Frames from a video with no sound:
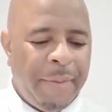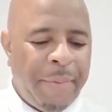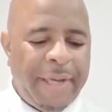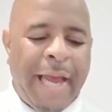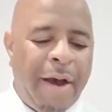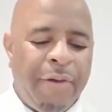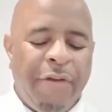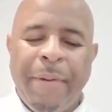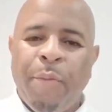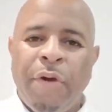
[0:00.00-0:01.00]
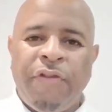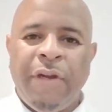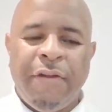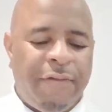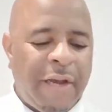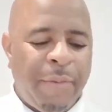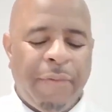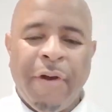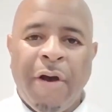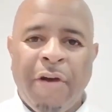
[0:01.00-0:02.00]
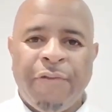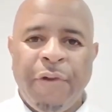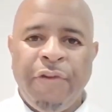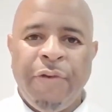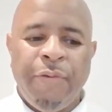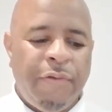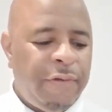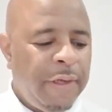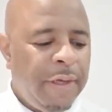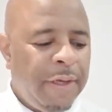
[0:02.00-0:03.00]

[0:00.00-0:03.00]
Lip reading: But anyhow, you've been watching this segment of Arsenal News.